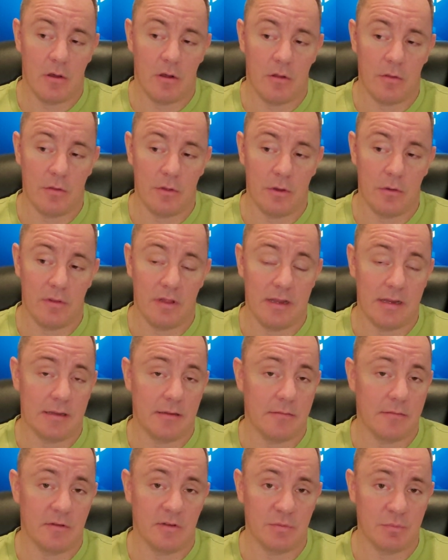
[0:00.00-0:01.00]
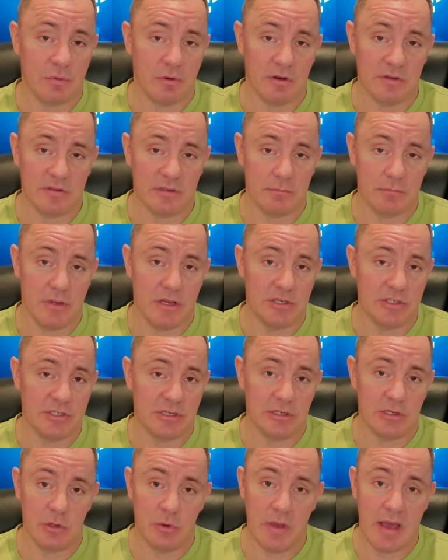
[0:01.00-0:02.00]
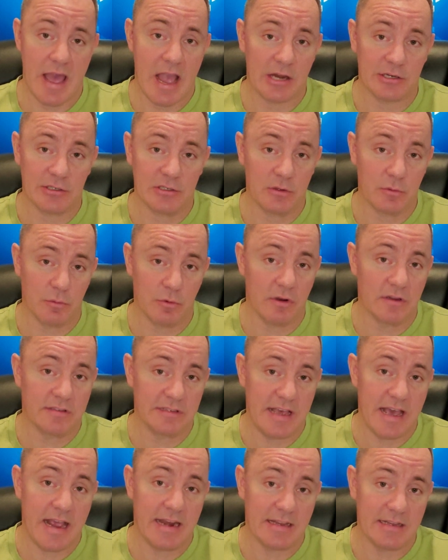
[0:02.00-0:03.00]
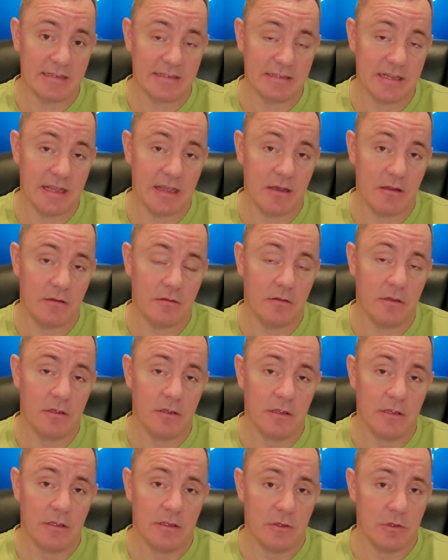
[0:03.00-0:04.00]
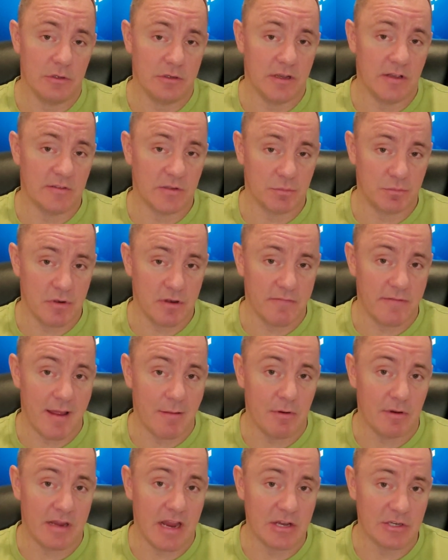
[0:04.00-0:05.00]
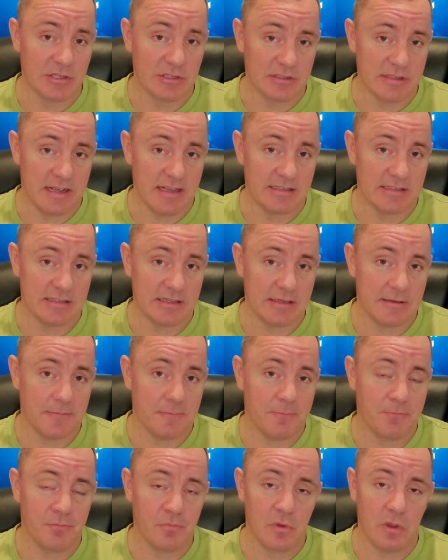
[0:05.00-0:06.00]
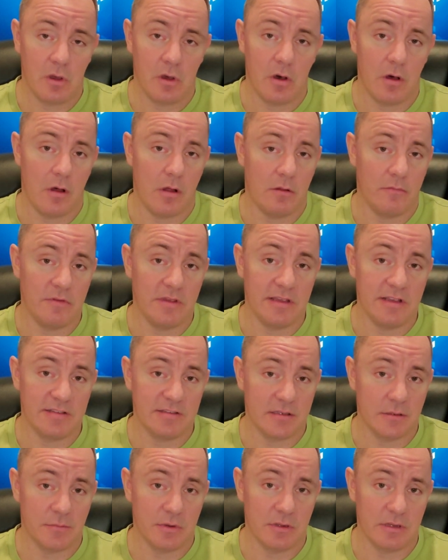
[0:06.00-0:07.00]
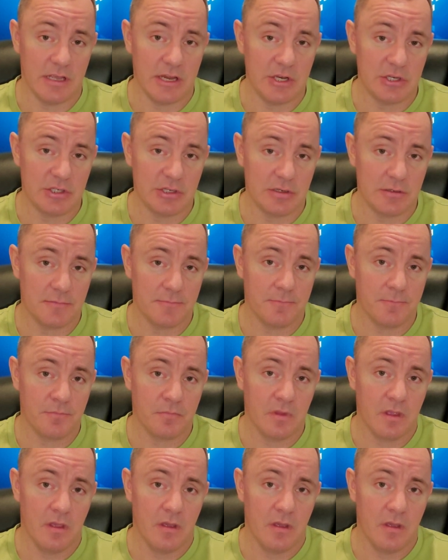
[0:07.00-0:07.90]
Although, like this person mentioned, who actually works at Intel, who does the prefabrication testing, all via simulation,